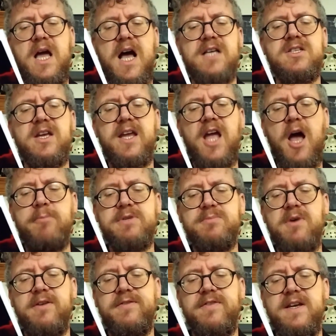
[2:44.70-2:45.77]
As I cupped
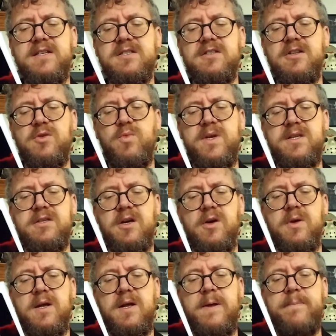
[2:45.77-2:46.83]
my face to the
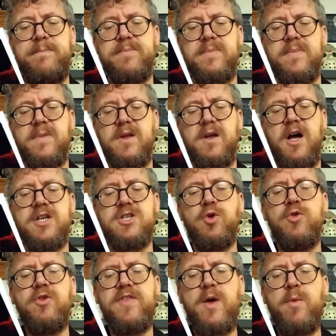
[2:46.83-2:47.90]
window, I
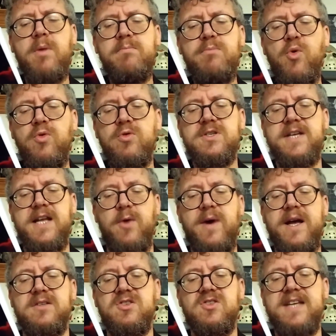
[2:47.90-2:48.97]
saw that there were more
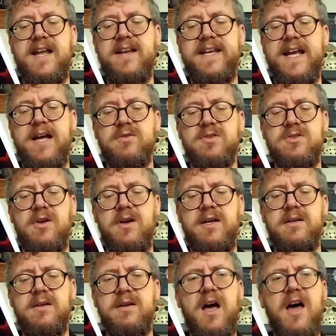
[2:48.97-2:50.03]
silhouettes standing
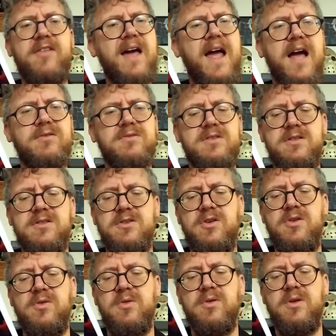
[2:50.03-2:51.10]
outside, other houses
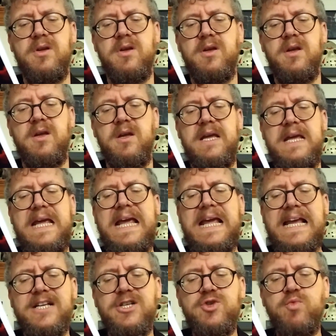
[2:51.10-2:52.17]
too.
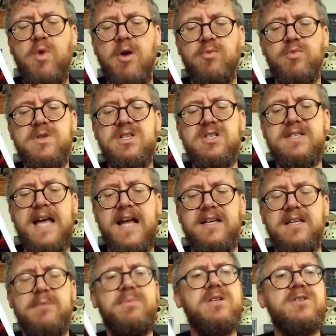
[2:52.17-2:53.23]
Each one was
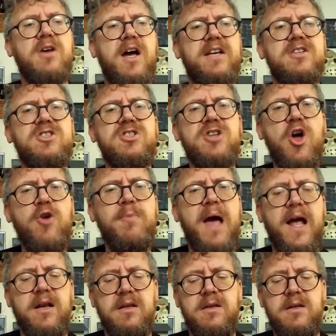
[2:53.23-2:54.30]
standing beside a
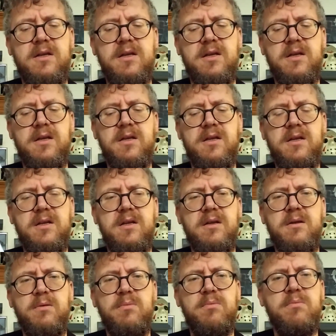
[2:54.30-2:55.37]
snowman.
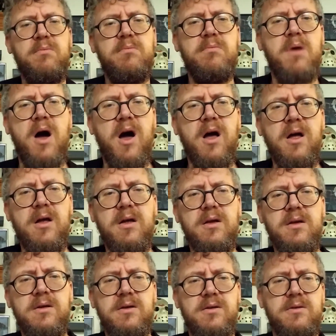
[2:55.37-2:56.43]
Ma,
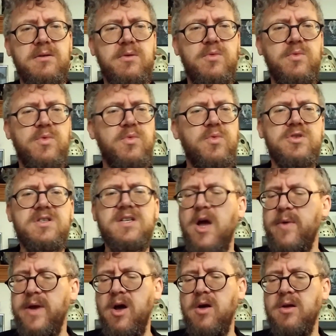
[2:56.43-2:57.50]
what's
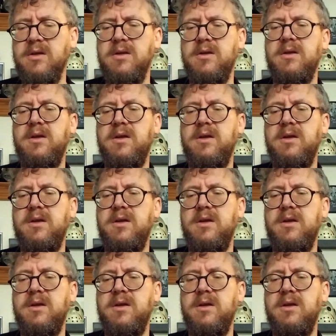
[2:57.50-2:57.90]
going on?